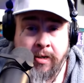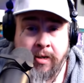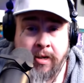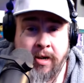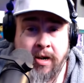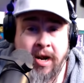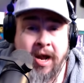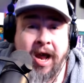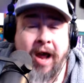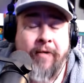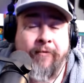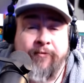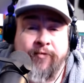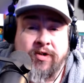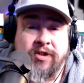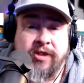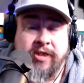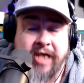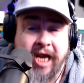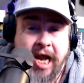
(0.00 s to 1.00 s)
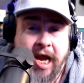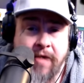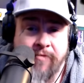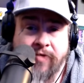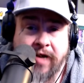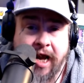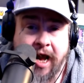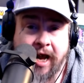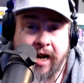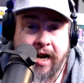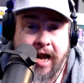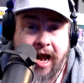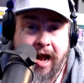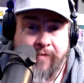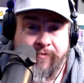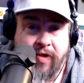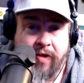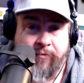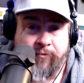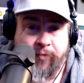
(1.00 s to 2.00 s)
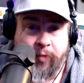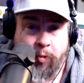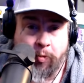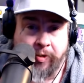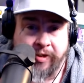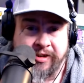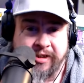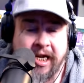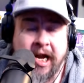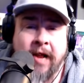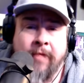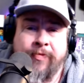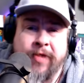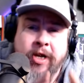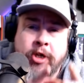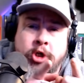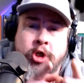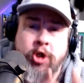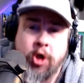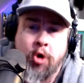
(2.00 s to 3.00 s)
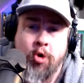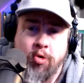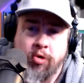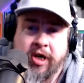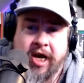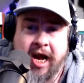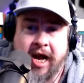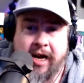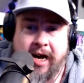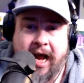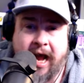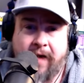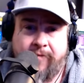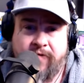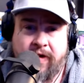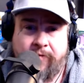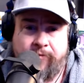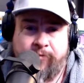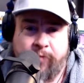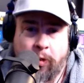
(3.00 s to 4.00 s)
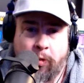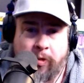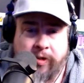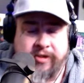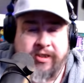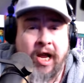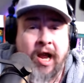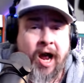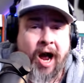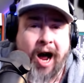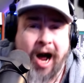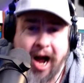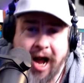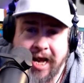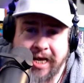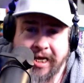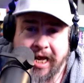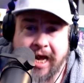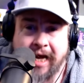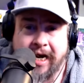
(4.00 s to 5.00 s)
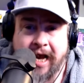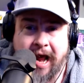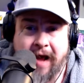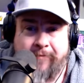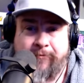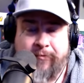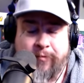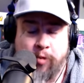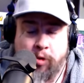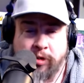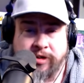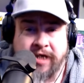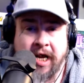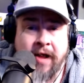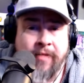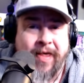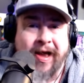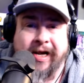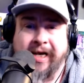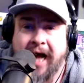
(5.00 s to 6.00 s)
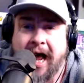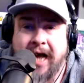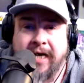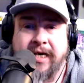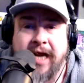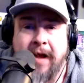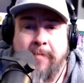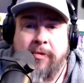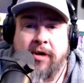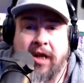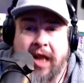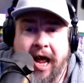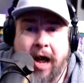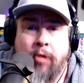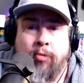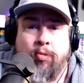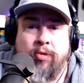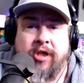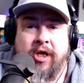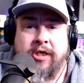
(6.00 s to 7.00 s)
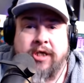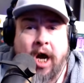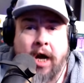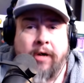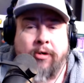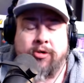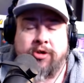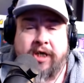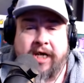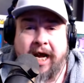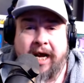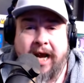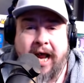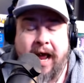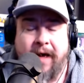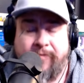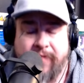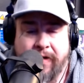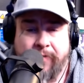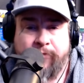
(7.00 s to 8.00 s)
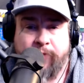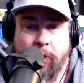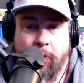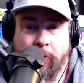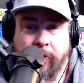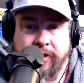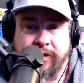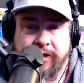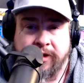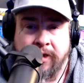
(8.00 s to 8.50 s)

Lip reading: If Steve can't have influence, then you can't have influence. I can't have influence. That goddamn clown with the tunnels can't have influence.